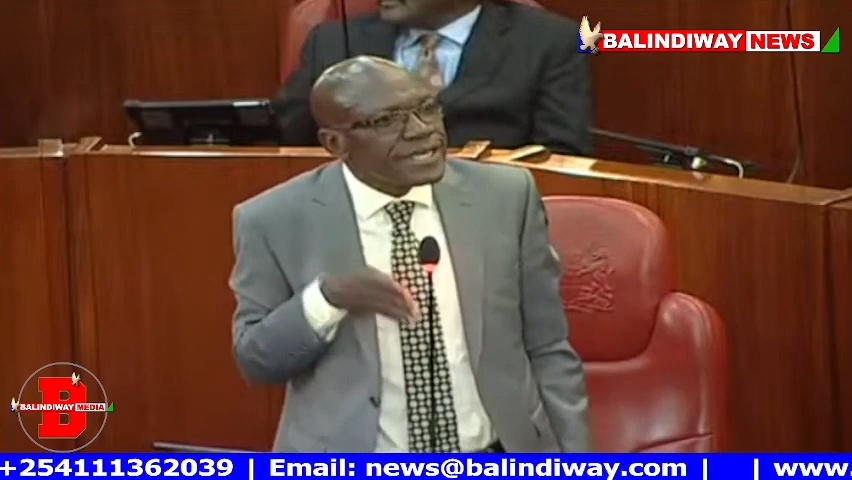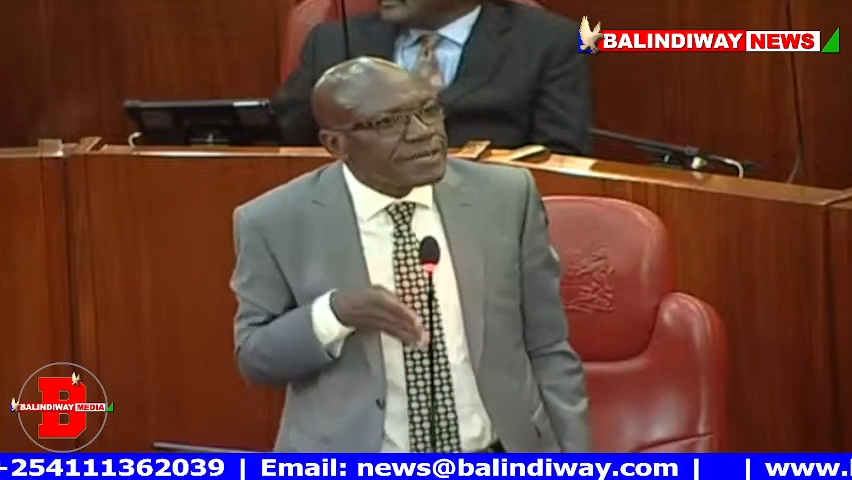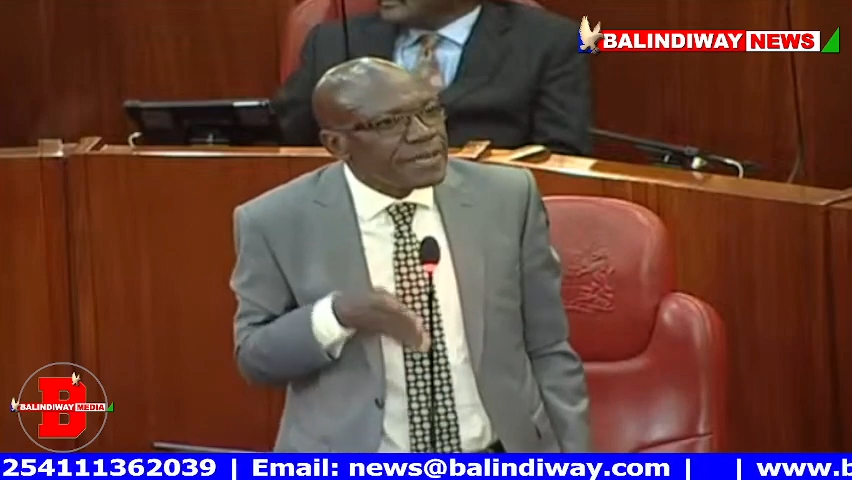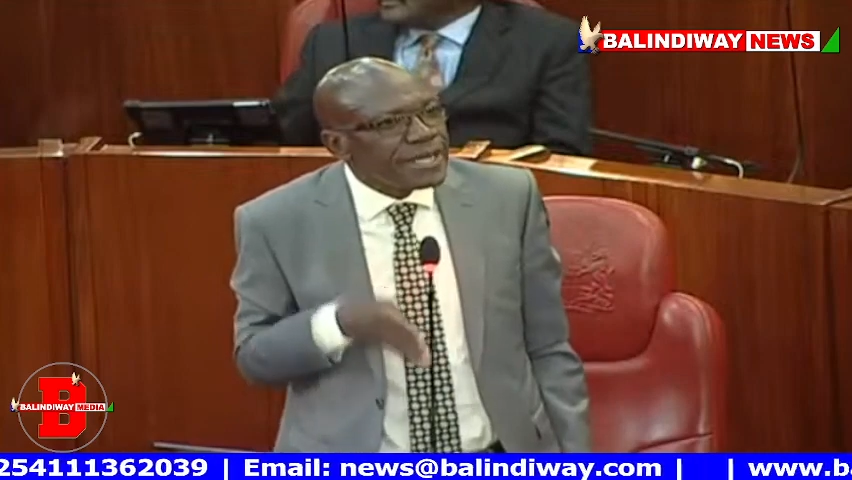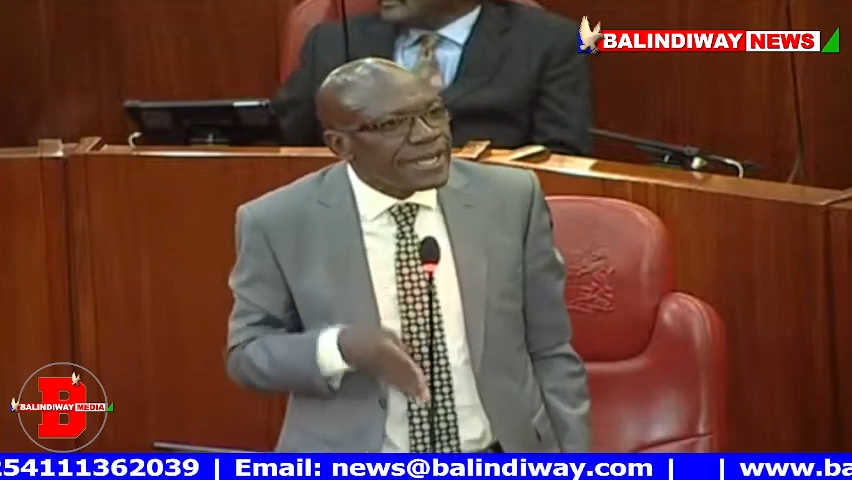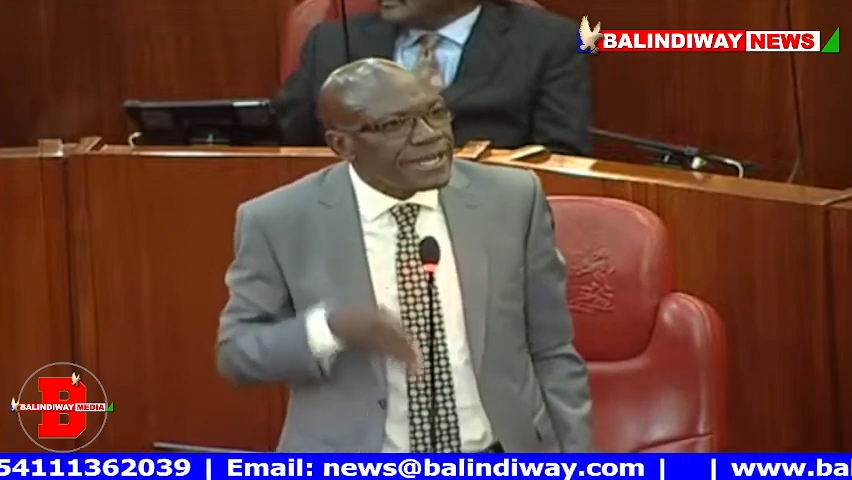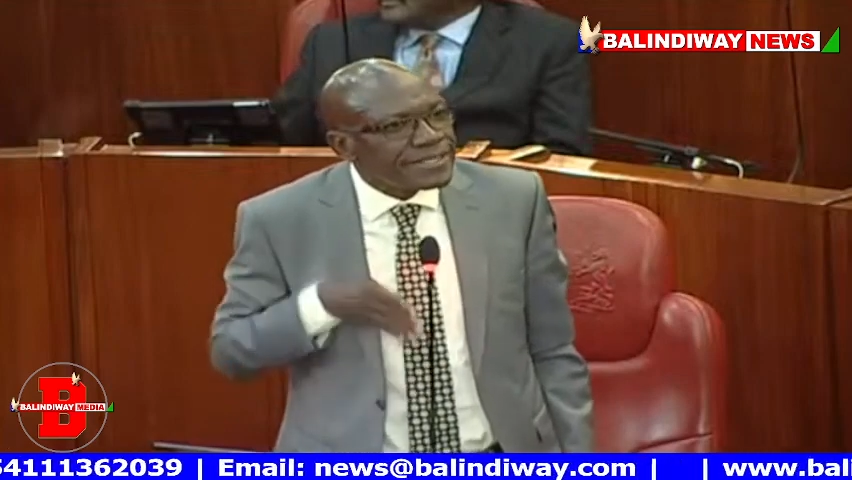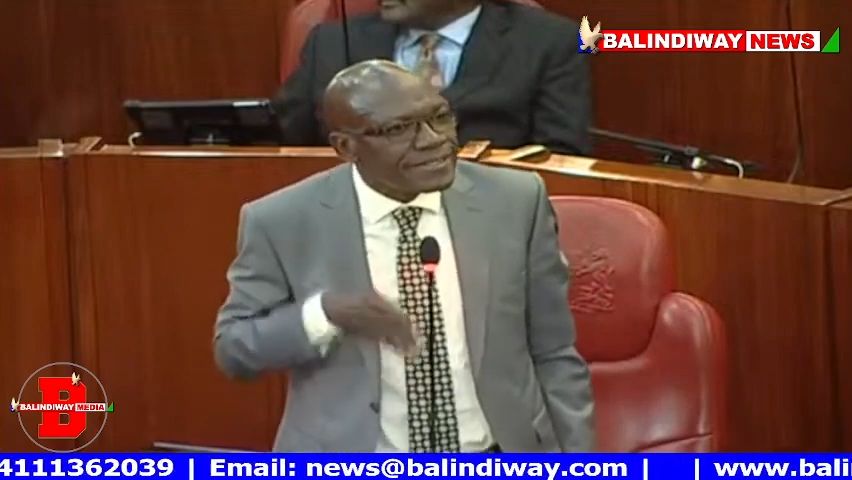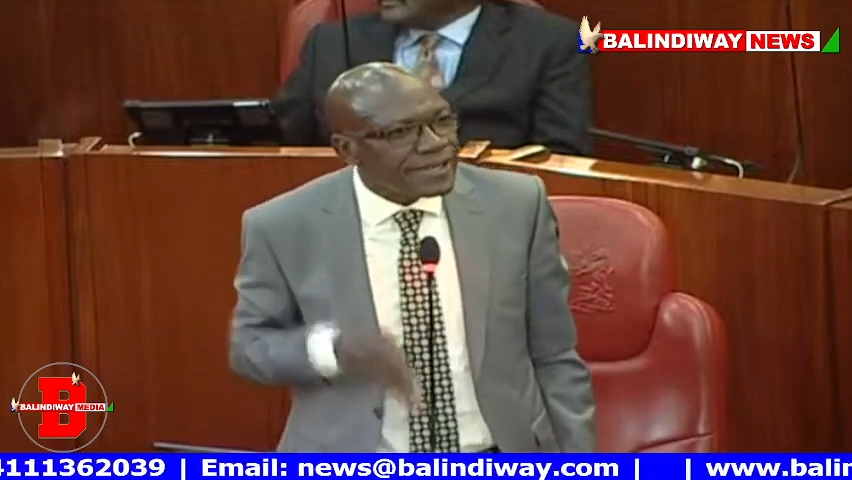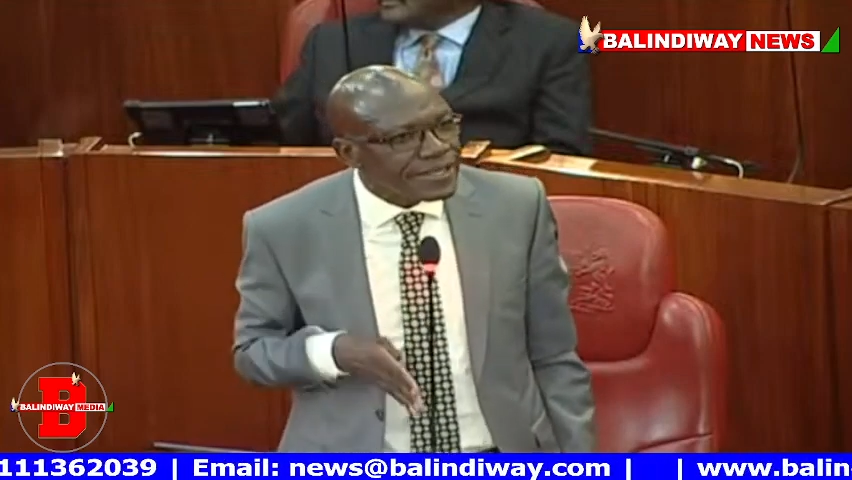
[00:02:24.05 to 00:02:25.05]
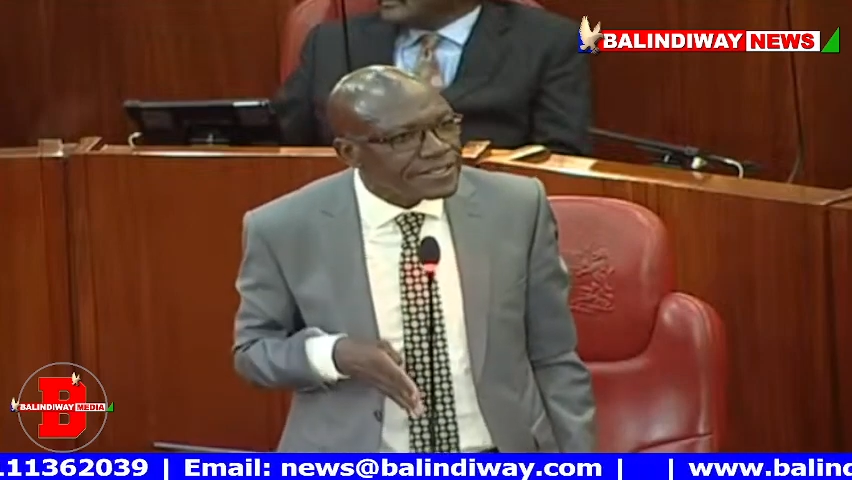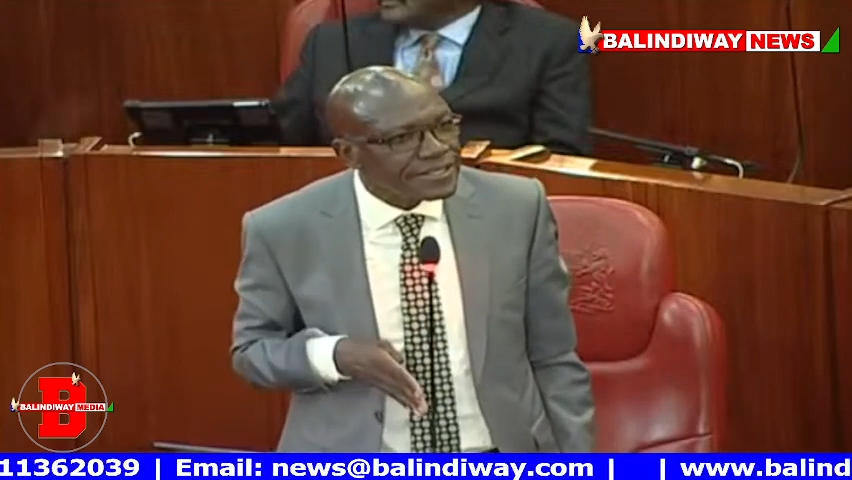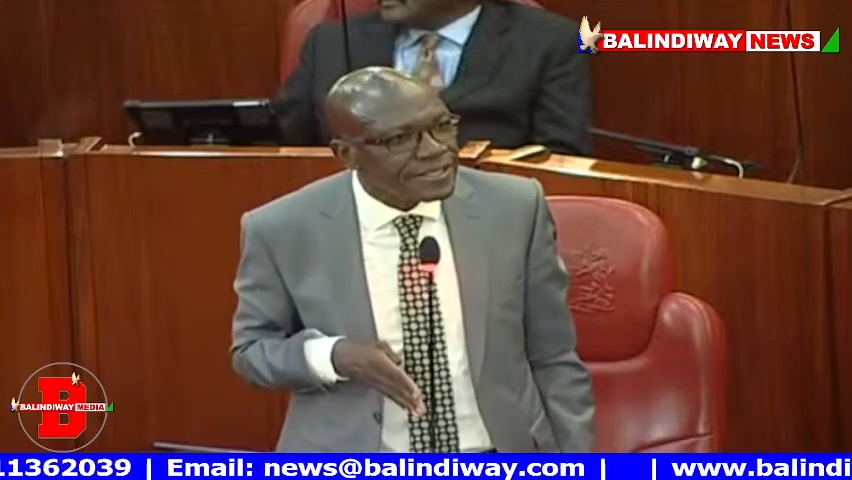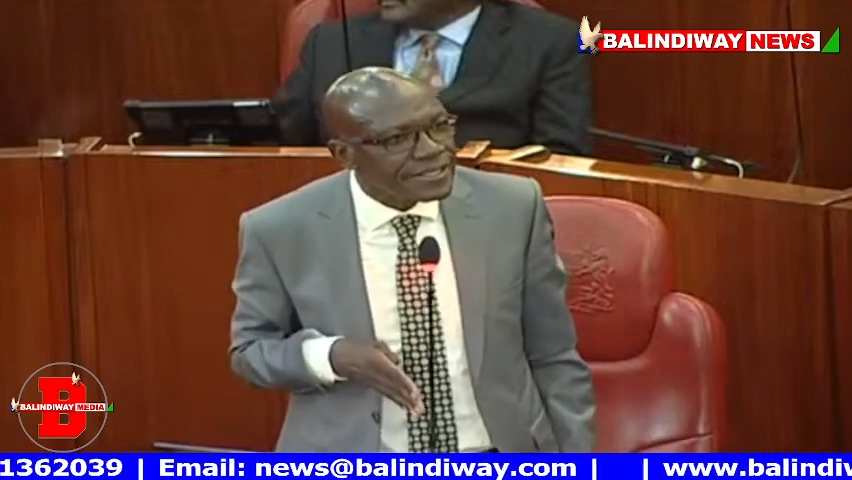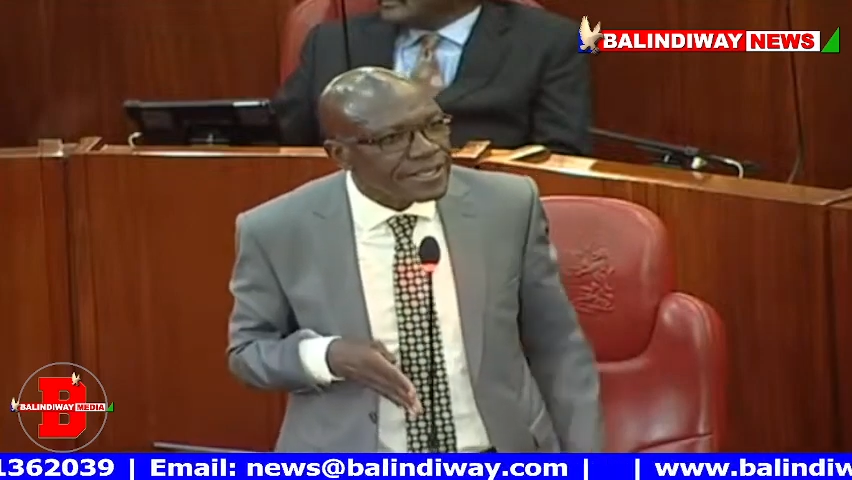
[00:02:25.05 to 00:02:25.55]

that money as theirs.